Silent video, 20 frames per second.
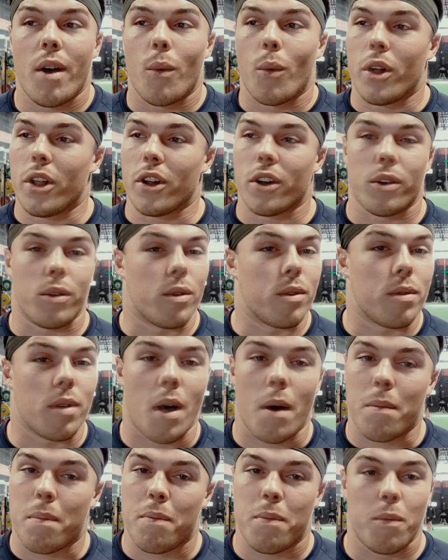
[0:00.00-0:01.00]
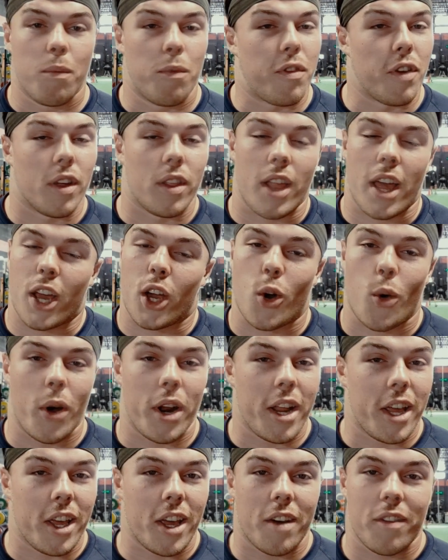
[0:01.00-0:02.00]
when you're uh, feeling like
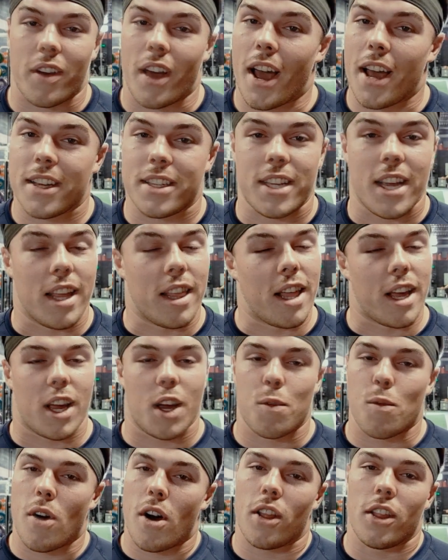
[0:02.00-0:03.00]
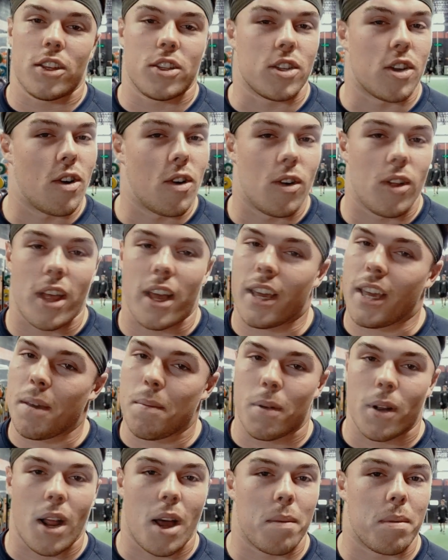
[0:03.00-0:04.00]
quitting, you have guys saying like, "Come on, let's go! Like
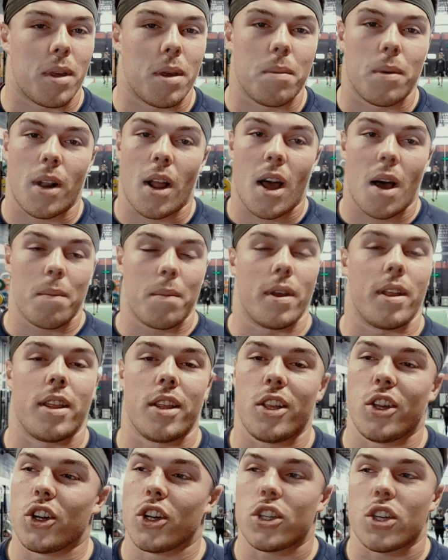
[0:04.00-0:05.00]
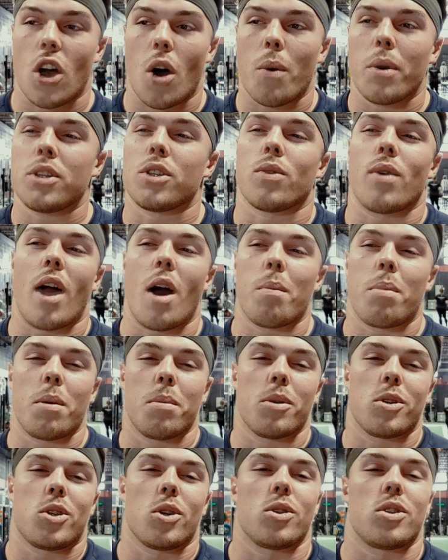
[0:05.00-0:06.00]
keep it up, keep it up." And you're just always around
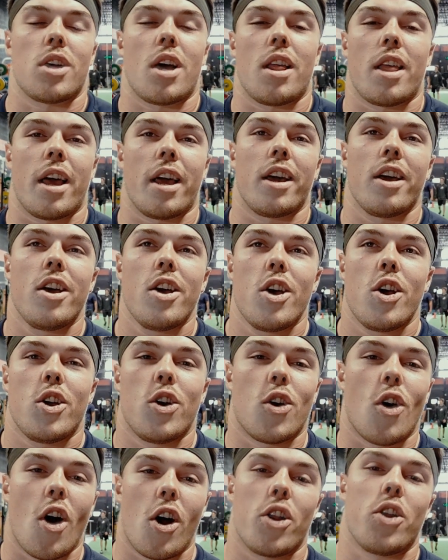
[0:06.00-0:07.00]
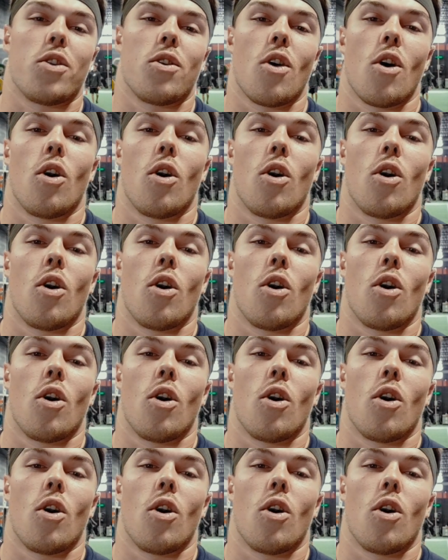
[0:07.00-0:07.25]
people, so it's not like you're on your